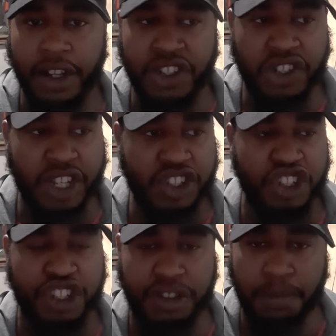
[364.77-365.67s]
It's
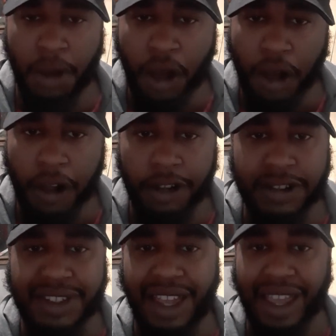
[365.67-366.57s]
just
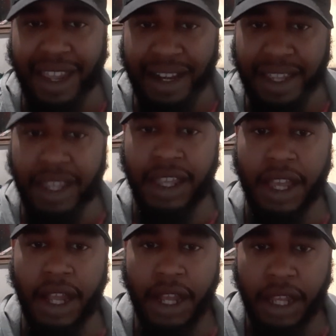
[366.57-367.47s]
small, tiny,
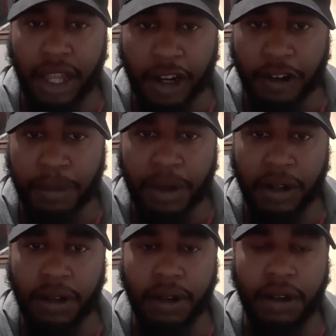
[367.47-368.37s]

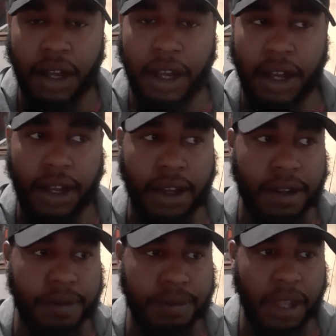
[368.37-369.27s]

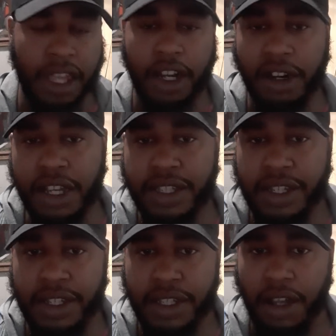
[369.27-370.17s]
incremental
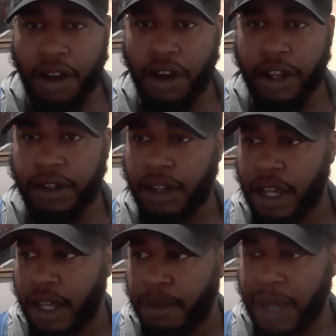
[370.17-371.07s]
increases on
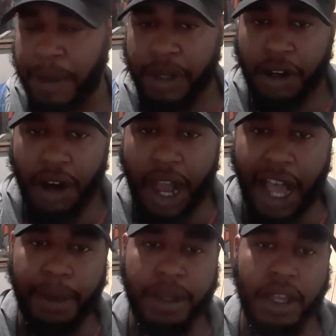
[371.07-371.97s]
maybe your
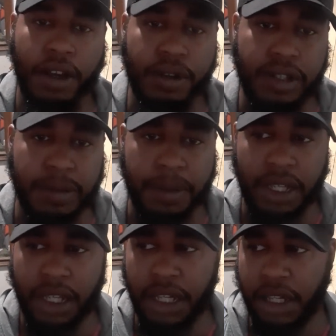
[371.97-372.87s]
IBO
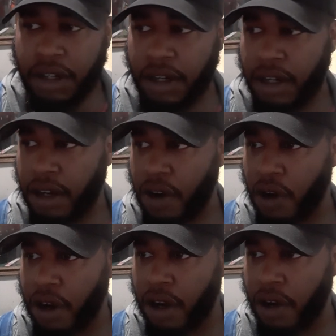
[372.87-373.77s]
speed
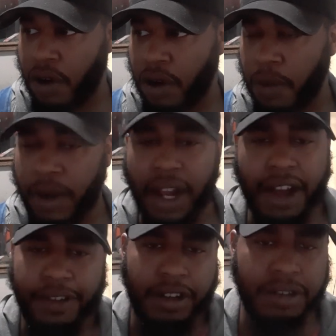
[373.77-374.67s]
or
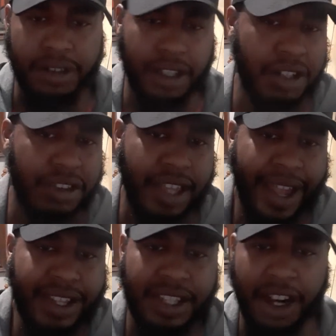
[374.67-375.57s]
whatever, little
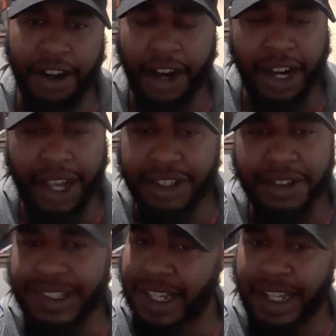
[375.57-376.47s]
things here and there, like a
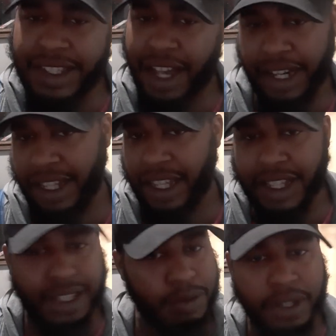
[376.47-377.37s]
little teeny tiny
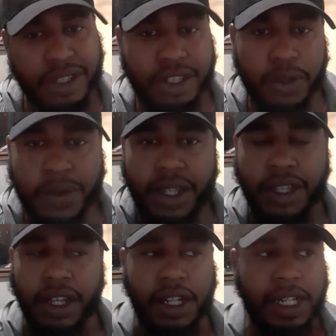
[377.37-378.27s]
incy weensy tweak.